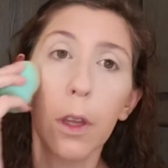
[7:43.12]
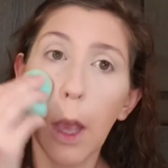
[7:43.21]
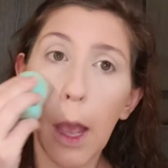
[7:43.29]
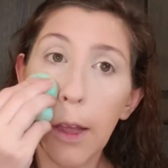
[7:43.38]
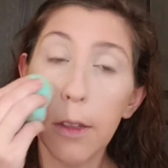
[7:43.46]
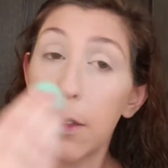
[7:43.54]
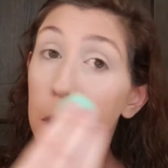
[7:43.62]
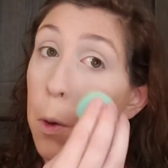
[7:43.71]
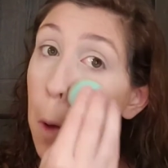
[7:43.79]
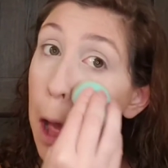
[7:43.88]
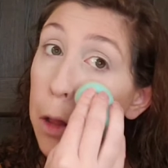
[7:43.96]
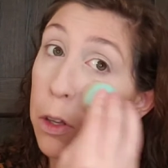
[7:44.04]
Yeah,
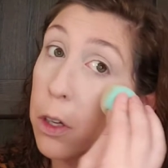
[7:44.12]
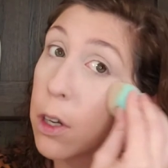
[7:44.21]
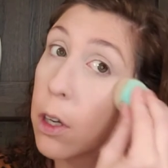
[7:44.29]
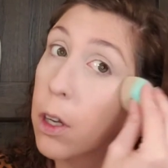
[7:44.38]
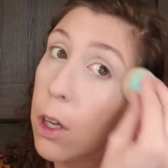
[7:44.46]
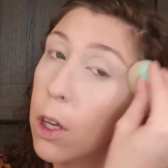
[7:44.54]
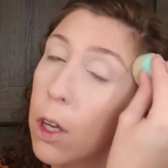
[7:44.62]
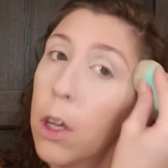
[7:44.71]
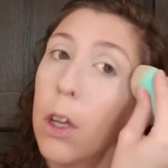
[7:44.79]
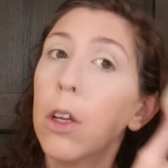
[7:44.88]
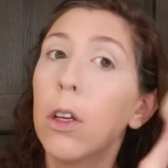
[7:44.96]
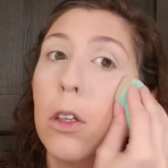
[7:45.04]
so I look
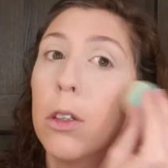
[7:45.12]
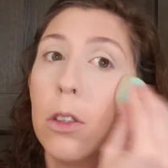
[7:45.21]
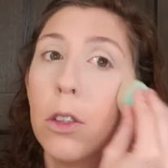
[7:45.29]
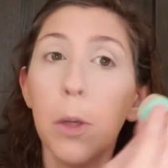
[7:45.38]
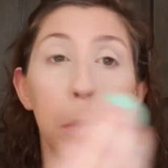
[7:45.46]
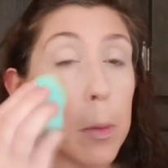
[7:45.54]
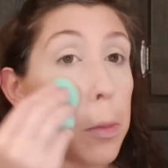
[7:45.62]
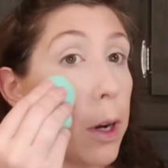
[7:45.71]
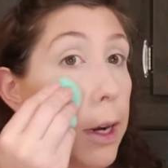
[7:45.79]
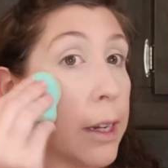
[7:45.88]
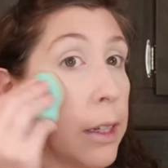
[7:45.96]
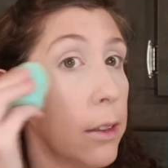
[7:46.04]
super
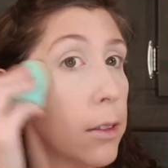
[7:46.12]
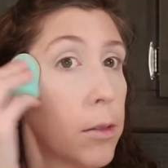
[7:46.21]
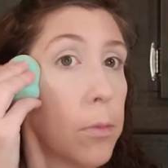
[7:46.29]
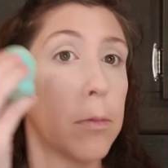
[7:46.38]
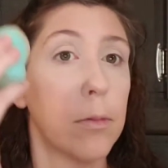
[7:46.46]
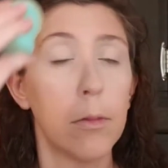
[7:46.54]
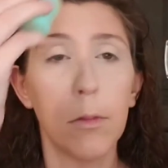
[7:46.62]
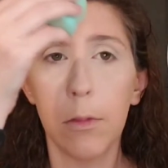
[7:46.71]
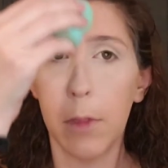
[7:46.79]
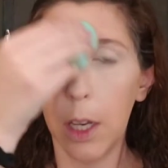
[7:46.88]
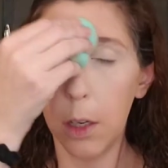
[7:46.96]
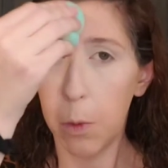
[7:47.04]
bright
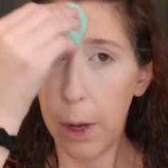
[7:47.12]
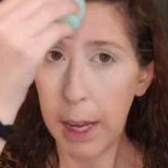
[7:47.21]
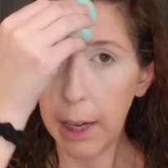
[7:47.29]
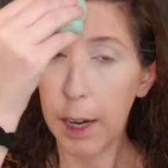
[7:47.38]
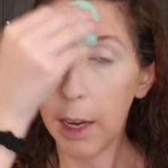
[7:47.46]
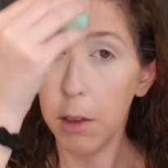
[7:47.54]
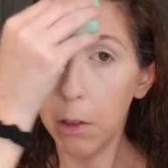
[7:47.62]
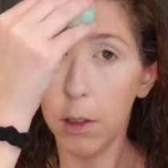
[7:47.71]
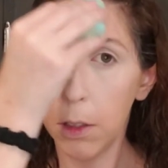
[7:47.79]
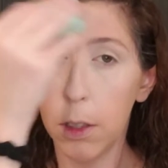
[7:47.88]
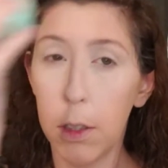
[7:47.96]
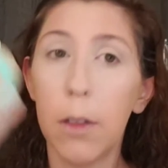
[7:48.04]
and awake now,
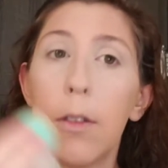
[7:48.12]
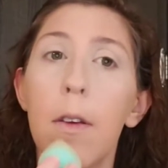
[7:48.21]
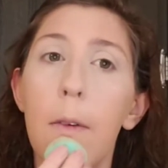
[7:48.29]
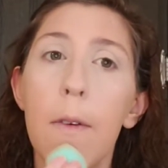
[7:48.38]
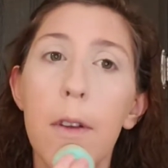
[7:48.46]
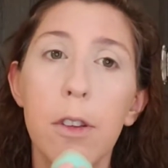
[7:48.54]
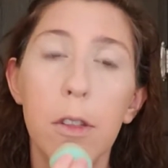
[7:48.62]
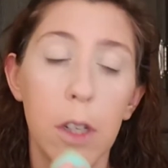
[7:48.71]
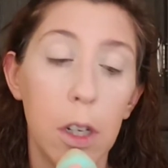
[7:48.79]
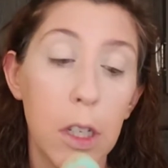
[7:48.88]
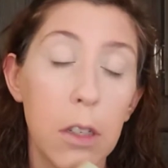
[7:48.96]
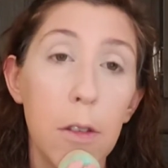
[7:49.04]
which is
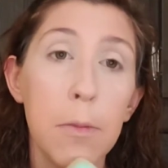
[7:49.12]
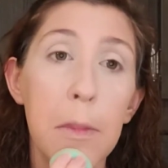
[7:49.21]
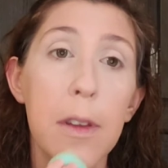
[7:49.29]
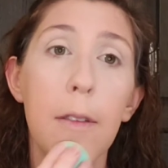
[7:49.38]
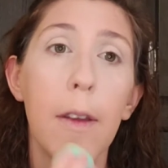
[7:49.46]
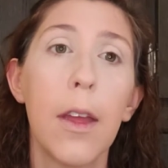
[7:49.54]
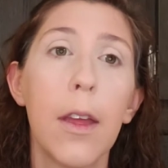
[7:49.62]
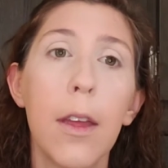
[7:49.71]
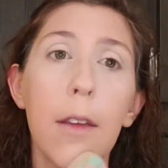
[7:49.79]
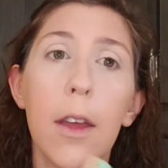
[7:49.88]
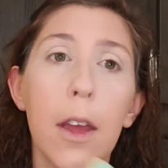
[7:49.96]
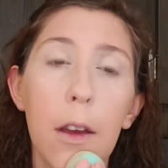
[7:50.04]
awesome.
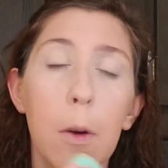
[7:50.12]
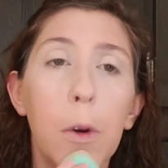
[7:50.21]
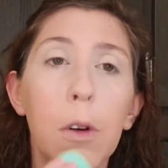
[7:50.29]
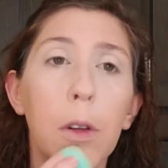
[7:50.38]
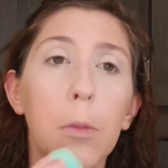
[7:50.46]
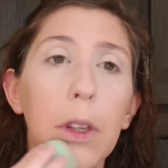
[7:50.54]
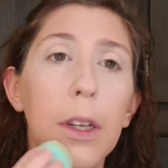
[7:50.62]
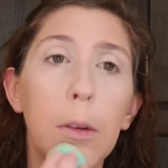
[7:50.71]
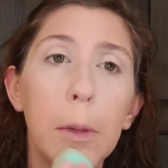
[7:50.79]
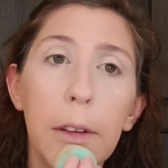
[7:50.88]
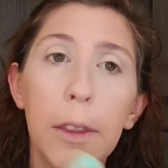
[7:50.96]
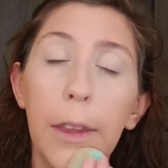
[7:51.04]
Won't complain
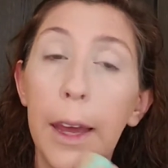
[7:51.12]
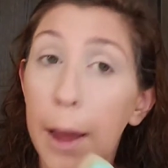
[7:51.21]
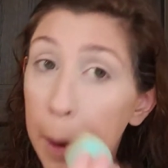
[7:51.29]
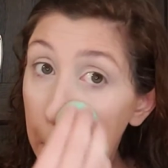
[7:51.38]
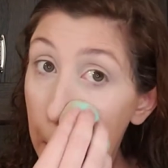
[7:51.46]
about that.